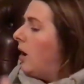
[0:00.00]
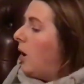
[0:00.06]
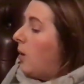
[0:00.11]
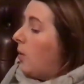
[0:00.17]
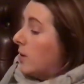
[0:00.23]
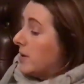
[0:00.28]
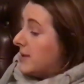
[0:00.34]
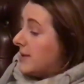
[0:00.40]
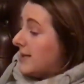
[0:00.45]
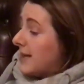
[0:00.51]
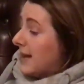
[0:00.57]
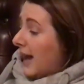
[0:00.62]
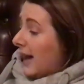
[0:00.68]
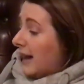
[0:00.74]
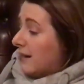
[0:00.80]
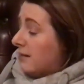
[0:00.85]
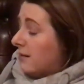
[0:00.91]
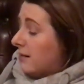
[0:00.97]
Once
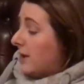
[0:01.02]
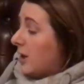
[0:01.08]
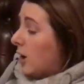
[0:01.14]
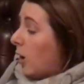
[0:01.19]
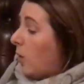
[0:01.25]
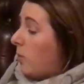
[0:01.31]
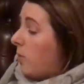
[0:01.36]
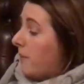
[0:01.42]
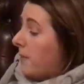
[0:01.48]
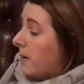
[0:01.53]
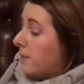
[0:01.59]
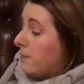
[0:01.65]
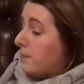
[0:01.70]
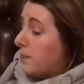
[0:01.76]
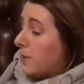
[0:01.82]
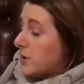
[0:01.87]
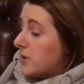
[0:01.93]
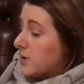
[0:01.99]
again, the old woman
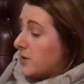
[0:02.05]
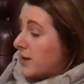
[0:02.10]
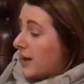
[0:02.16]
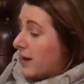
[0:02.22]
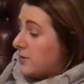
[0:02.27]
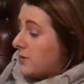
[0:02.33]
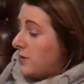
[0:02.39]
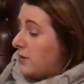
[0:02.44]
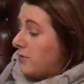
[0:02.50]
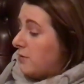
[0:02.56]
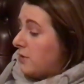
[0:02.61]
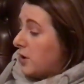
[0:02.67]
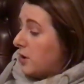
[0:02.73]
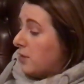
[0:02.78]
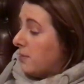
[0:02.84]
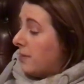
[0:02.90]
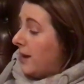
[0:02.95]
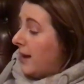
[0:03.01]
bustled out of the
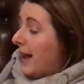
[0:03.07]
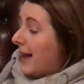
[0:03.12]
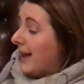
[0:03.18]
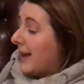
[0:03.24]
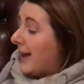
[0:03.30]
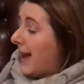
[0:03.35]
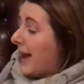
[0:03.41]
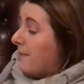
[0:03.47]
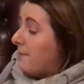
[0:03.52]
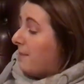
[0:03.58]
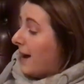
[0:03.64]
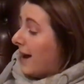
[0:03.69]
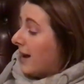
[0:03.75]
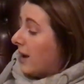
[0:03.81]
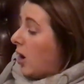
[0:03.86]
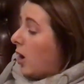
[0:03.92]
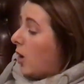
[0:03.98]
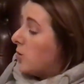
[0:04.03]
room and came
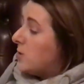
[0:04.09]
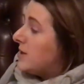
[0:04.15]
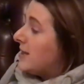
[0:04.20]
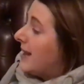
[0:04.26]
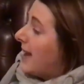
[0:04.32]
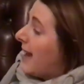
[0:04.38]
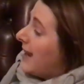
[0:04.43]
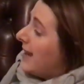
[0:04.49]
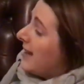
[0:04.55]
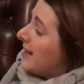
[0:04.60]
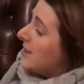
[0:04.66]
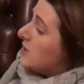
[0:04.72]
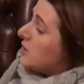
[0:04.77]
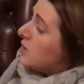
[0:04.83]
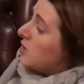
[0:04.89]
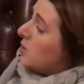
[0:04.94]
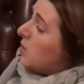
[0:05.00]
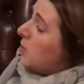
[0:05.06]
back holding an
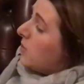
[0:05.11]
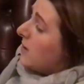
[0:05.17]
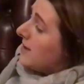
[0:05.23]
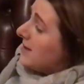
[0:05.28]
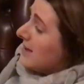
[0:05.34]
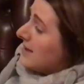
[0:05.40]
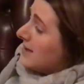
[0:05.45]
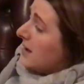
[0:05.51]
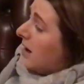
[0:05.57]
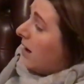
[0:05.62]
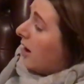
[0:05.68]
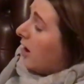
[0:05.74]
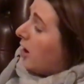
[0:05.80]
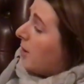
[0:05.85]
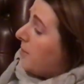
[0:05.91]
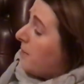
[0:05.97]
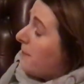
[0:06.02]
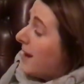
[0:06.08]
exquisite
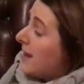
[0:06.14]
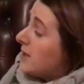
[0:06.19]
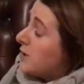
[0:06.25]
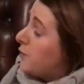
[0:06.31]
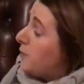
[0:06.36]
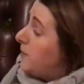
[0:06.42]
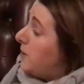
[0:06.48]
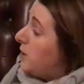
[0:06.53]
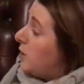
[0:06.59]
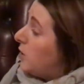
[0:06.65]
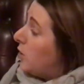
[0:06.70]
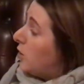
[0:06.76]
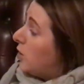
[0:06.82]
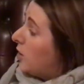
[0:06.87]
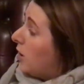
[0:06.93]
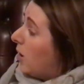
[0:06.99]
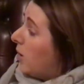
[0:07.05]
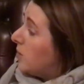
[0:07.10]
harp made of
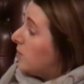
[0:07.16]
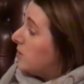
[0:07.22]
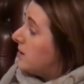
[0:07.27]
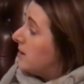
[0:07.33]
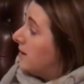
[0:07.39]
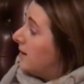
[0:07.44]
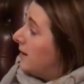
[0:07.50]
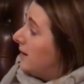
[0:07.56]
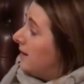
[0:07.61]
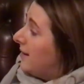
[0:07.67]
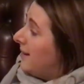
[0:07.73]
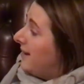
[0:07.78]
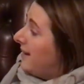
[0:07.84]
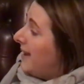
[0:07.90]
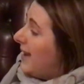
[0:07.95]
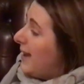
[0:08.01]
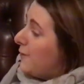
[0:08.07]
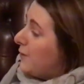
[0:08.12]
pure gold.
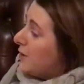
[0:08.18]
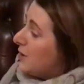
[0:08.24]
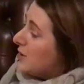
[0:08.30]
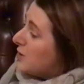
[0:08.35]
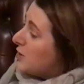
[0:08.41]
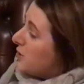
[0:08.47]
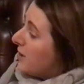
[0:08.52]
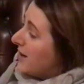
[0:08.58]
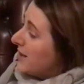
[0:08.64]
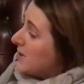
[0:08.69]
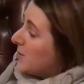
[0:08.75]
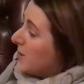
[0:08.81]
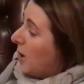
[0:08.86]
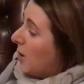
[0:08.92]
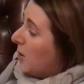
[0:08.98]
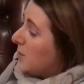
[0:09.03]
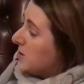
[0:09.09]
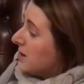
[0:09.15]
Even the strings were
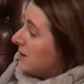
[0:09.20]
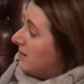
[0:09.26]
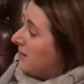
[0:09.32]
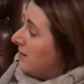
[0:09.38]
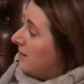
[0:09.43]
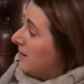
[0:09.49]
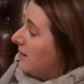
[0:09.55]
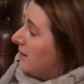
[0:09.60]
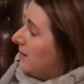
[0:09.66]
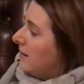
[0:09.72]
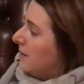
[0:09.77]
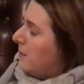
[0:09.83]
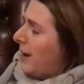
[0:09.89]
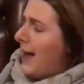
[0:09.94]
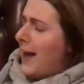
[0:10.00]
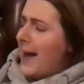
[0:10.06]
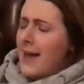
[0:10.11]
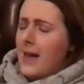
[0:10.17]
golden.
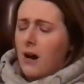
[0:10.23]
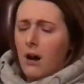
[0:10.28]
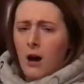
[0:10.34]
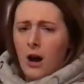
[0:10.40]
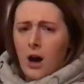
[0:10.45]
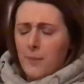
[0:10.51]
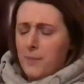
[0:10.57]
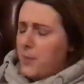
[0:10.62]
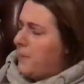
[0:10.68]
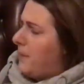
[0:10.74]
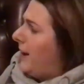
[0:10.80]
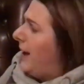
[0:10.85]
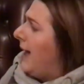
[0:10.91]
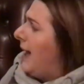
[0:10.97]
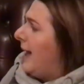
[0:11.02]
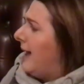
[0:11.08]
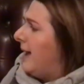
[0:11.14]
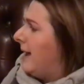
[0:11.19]
Play, harp,
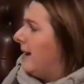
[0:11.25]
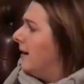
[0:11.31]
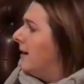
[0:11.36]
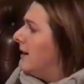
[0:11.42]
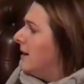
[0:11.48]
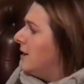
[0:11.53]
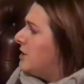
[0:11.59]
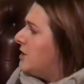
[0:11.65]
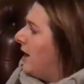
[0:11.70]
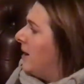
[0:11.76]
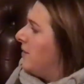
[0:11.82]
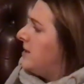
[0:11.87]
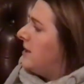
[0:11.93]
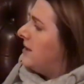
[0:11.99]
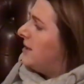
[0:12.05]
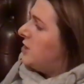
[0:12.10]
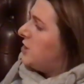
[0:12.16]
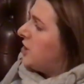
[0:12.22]
play,
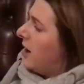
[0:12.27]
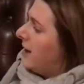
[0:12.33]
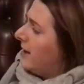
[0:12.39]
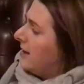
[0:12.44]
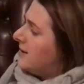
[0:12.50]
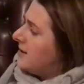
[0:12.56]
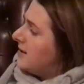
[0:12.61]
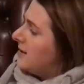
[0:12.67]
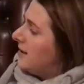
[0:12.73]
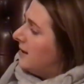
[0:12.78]
shouted the giant.